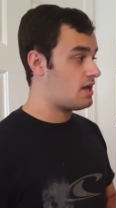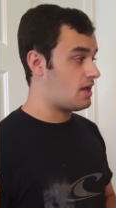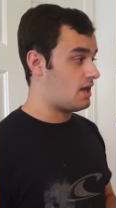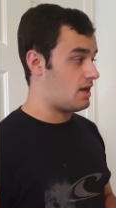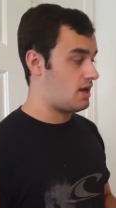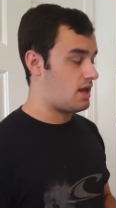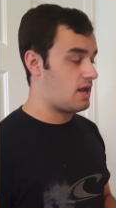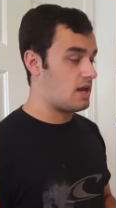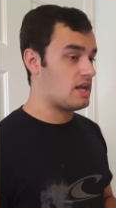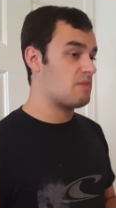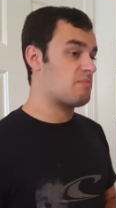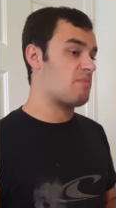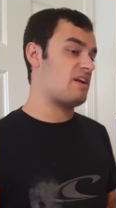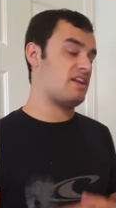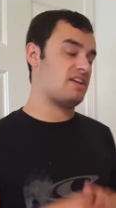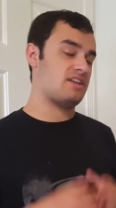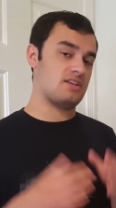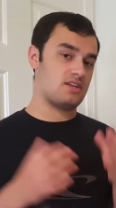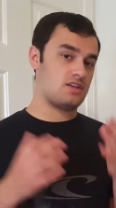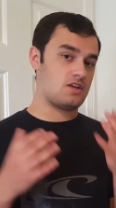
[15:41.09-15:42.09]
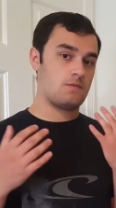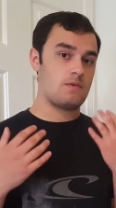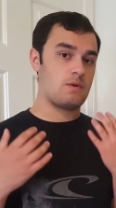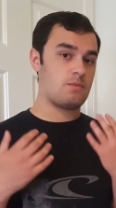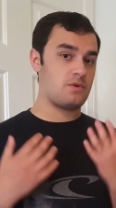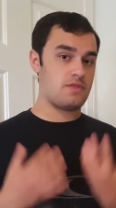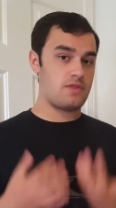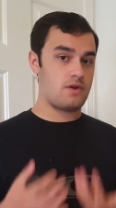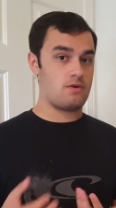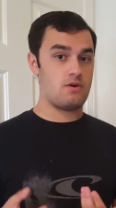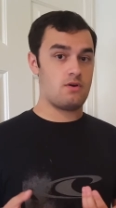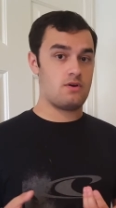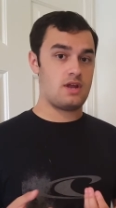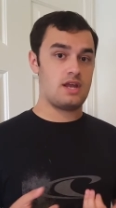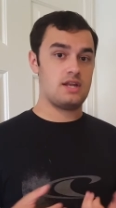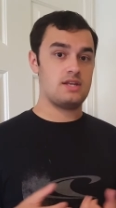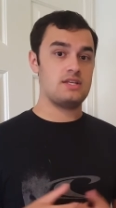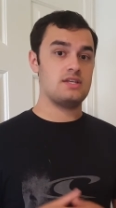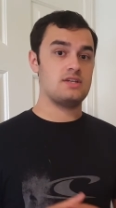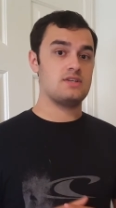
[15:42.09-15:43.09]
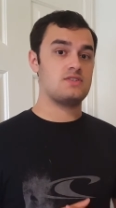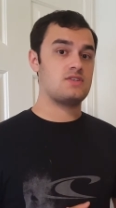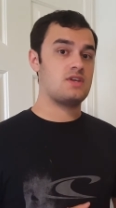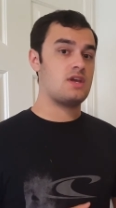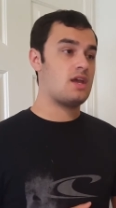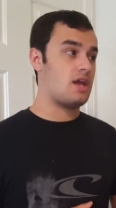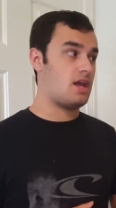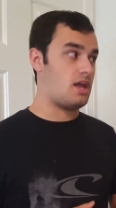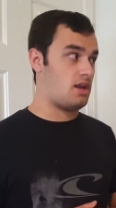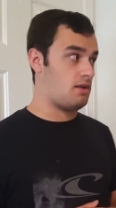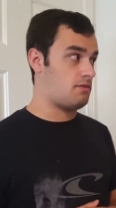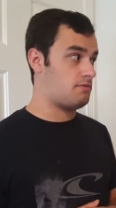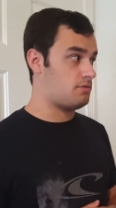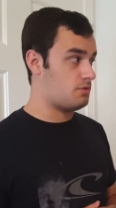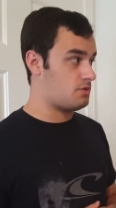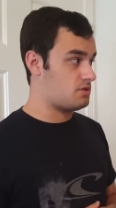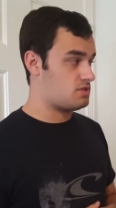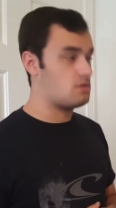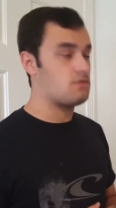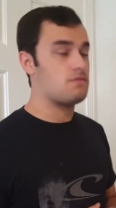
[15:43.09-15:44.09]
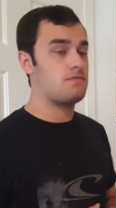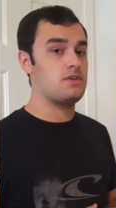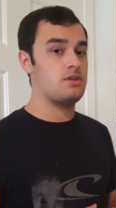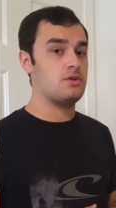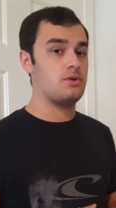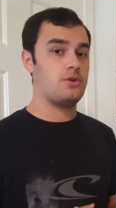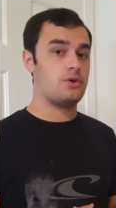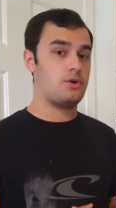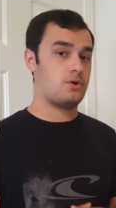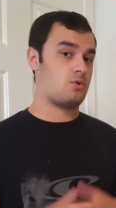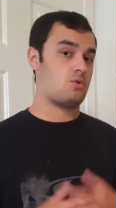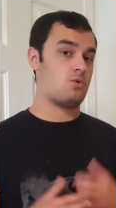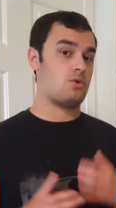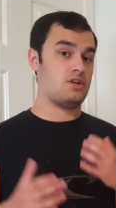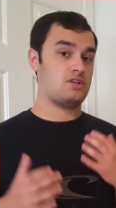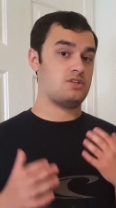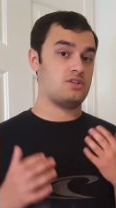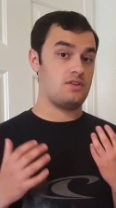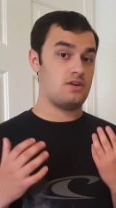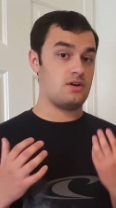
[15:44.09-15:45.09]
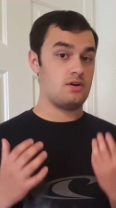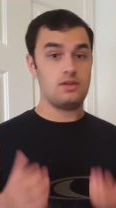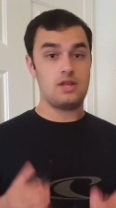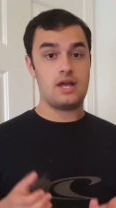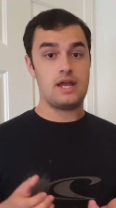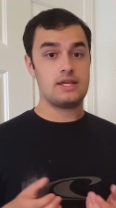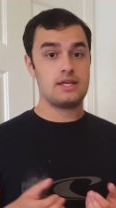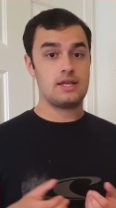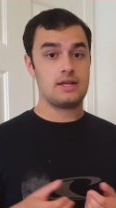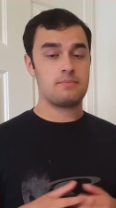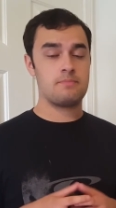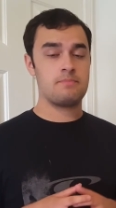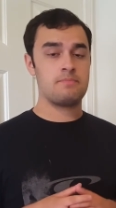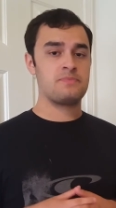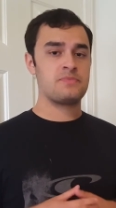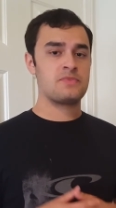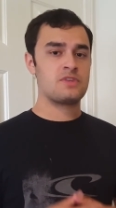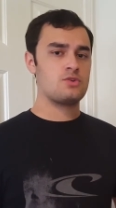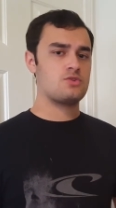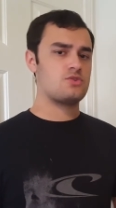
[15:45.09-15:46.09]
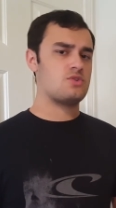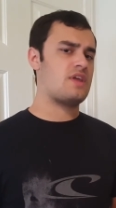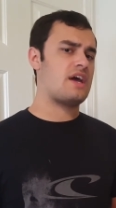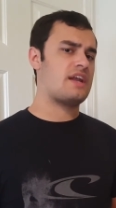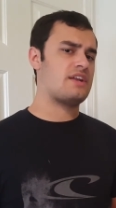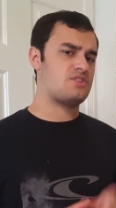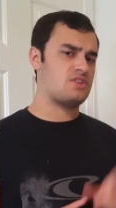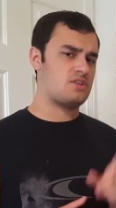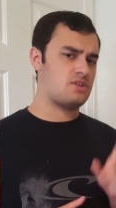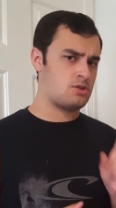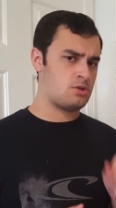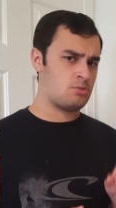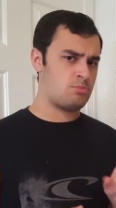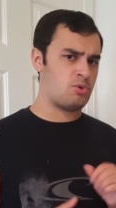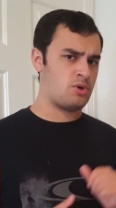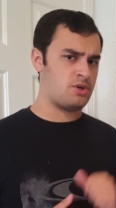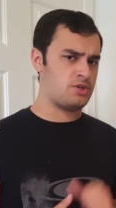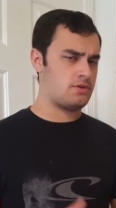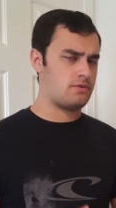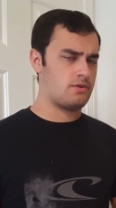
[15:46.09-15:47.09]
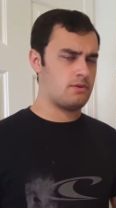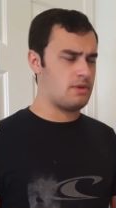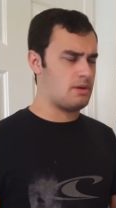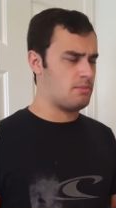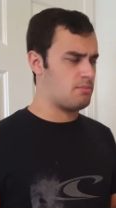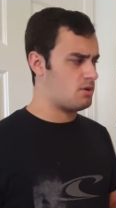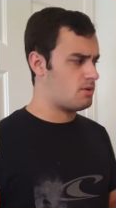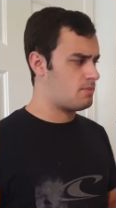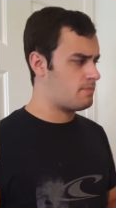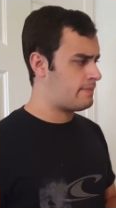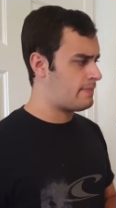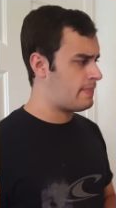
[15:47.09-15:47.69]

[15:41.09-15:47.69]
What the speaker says: and anybody can come up with their own ideas and influence the field according to their liking. So that is another point to remember.